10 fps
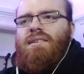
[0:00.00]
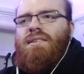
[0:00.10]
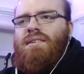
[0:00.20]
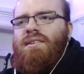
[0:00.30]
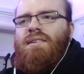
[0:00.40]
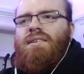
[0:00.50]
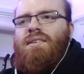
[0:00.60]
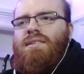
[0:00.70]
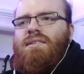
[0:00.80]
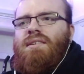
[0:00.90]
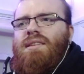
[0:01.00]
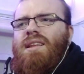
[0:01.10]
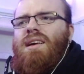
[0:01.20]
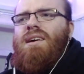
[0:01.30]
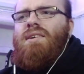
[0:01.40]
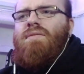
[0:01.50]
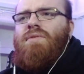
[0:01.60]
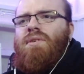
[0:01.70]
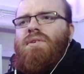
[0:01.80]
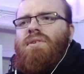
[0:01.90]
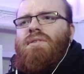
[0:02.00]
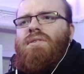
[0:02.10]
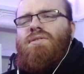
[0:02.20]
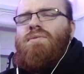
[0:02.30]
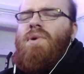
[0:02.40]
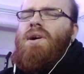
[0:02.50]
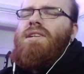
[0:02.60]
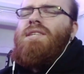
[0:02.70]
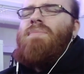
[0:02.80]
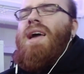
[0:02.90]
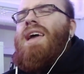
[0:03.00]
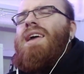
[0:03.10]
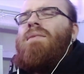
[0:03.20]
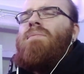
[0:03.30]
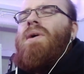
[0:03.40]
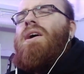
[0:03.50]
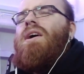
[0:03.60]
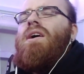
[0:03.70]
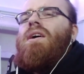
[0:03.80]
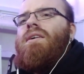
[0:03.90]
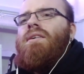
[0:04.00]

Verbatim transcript: because I love you too much. Where you going?